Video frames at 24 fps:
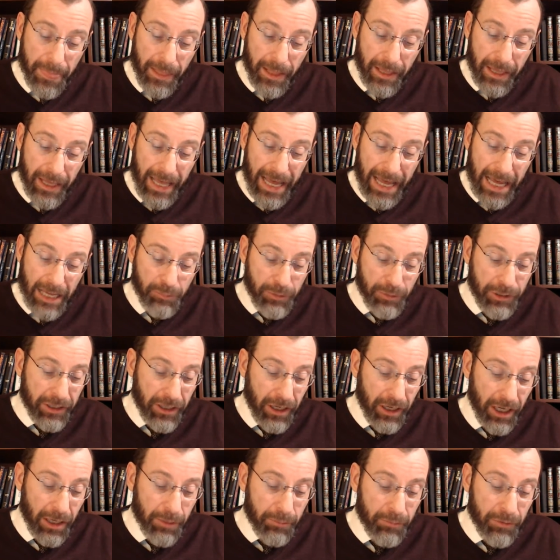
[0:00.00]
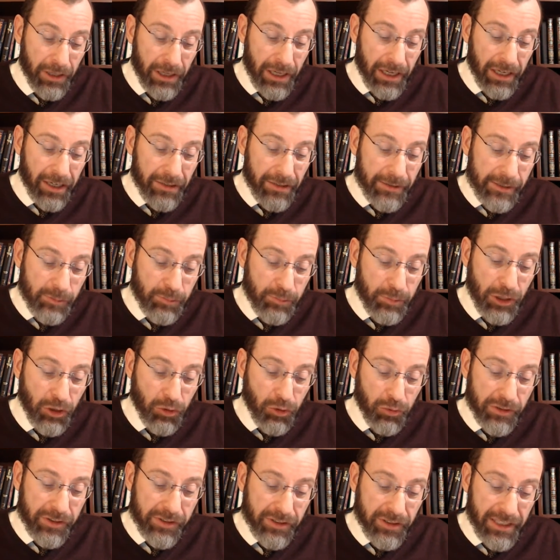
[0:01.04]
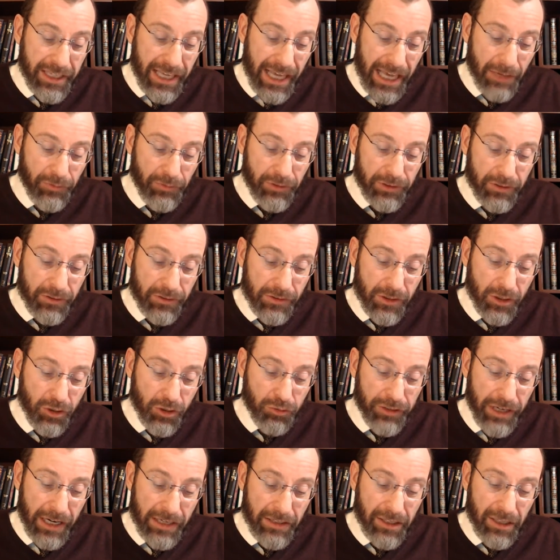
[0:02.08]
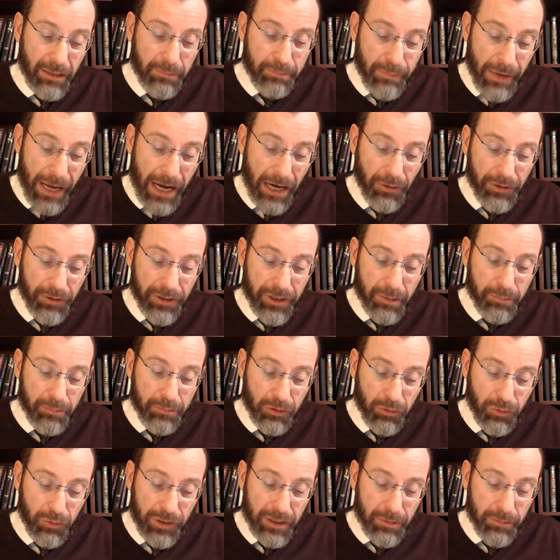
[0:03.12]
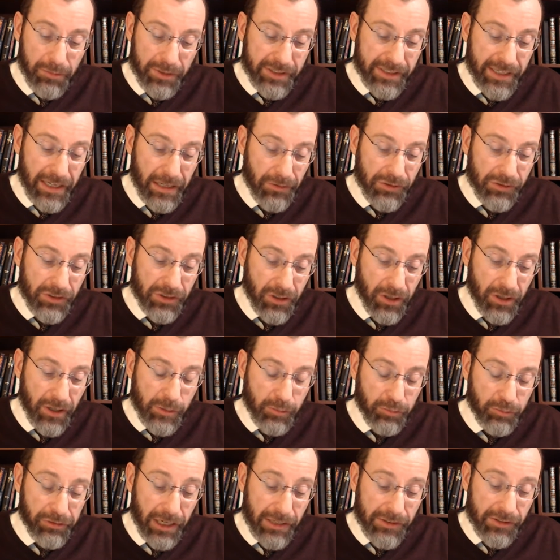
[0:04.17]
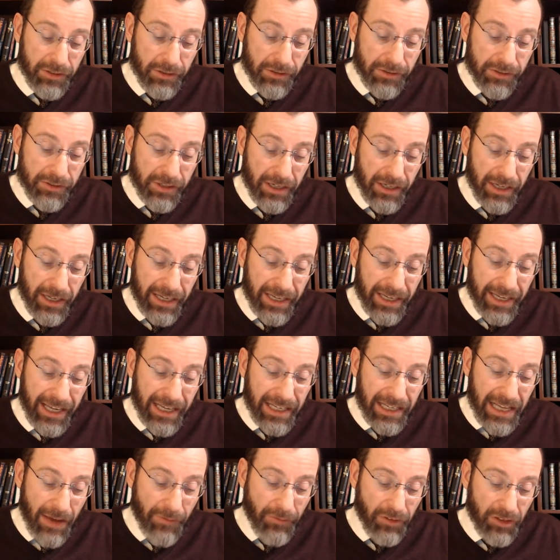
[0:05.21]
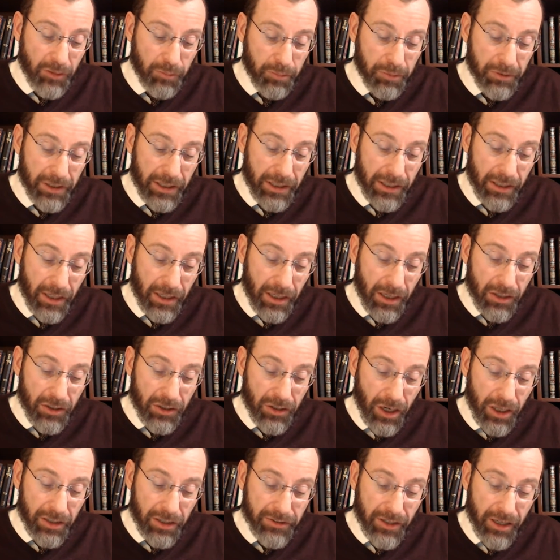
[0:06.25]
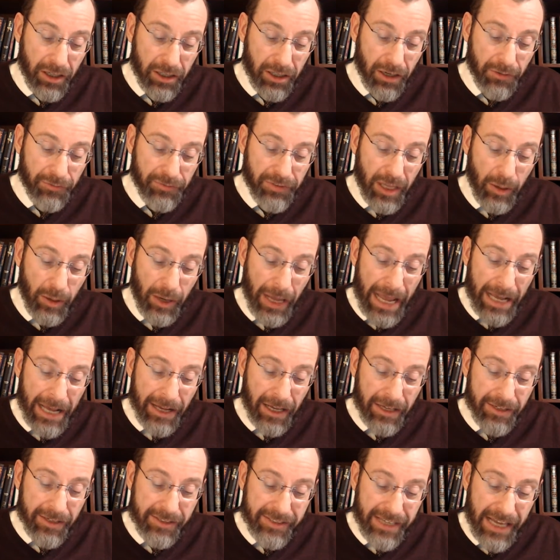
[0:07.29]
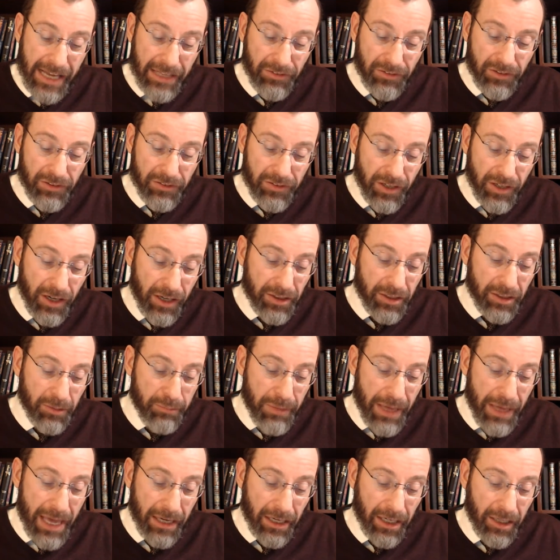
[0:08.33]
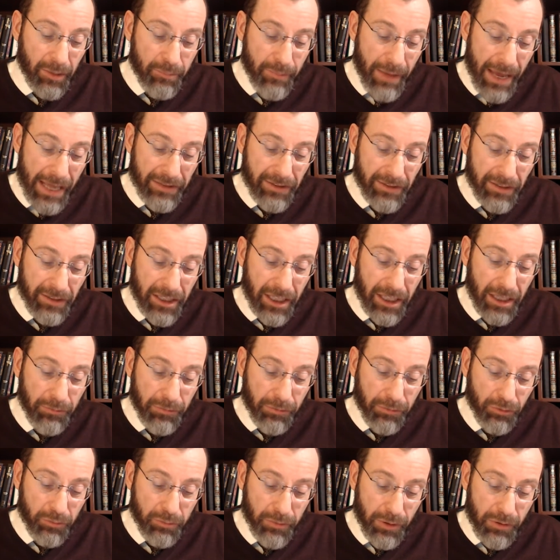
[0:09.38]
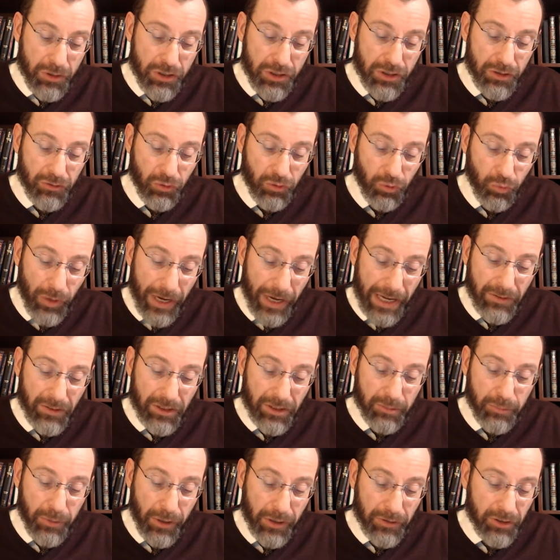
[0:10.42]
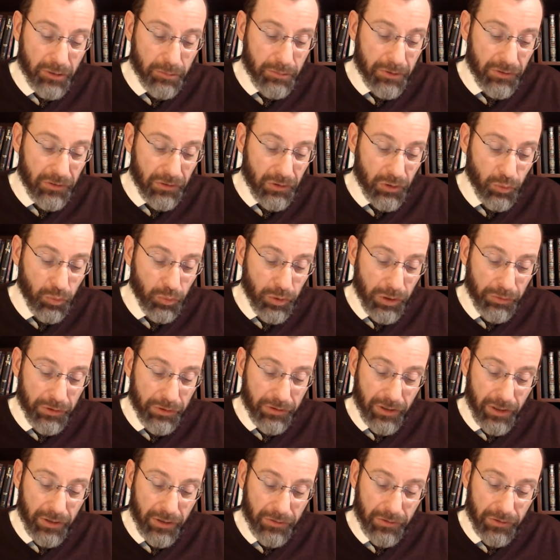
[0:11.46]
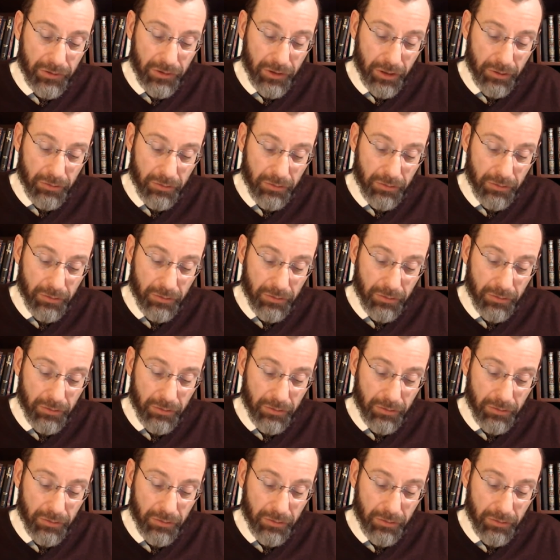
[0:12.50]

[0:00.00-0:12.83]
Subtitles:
had become conspicuously evident, creating a barrier between themselves and God's presence. Inevitably, God cut off their ascent and turned them back, commanding them through Moshe to wait at the bottom until we return to you.